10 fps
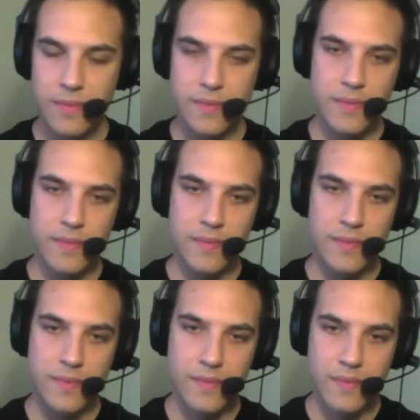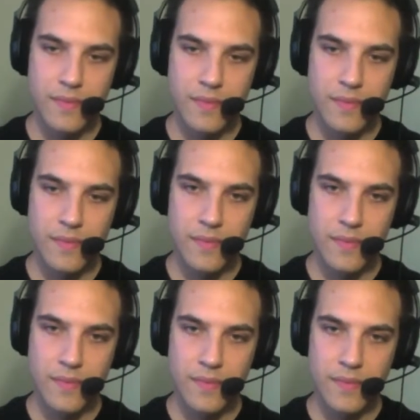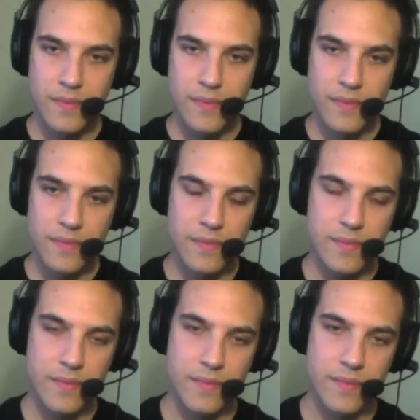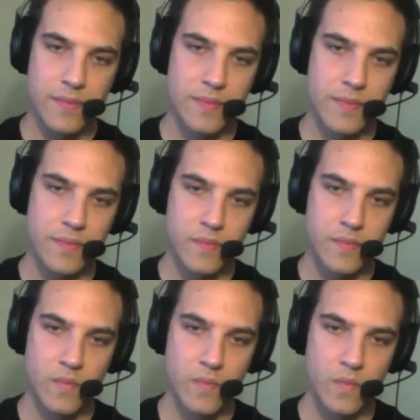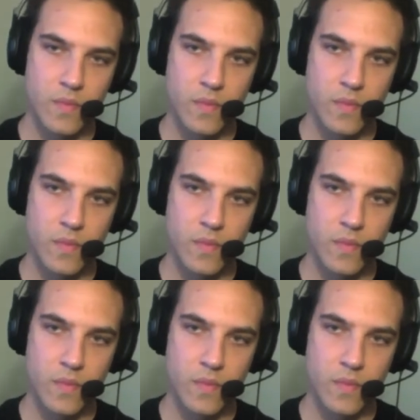This person isn't speaking.